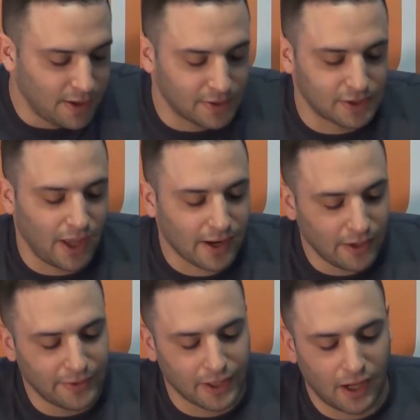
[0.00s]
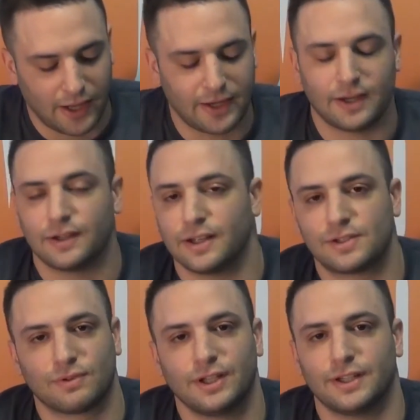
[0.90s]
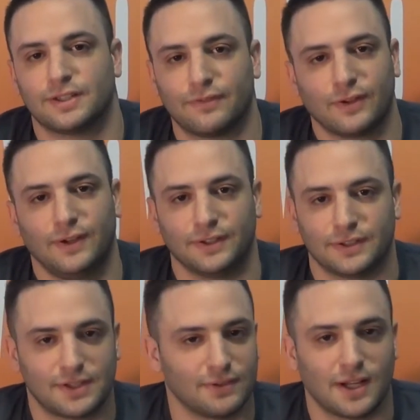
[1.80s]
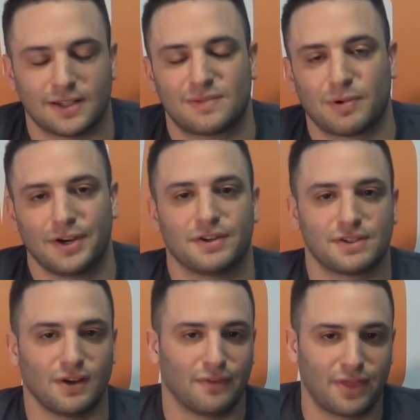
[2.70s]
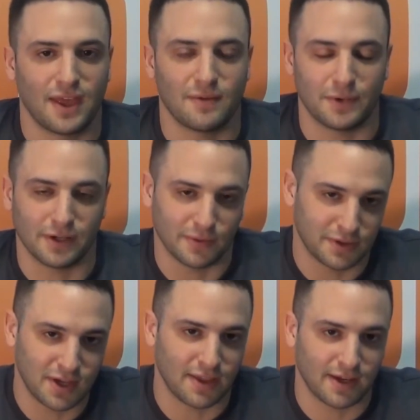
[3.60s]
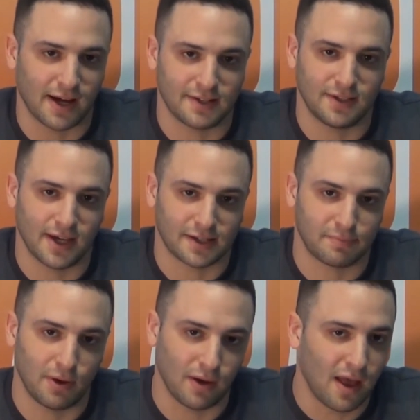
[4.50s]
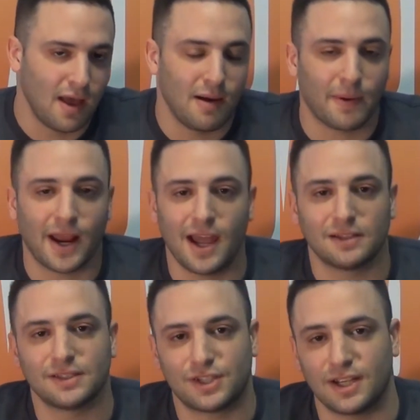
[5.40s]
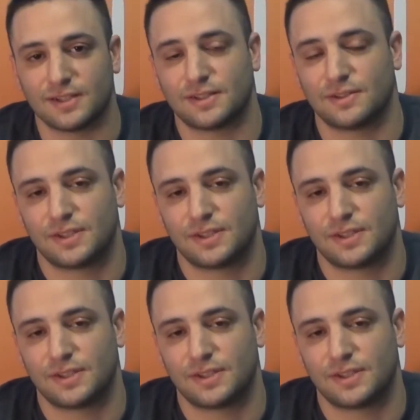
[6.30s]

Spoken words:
there's a lot going on, and it's really difficult to not spread yourself thin when you attend the ITExpo. But I had the chance to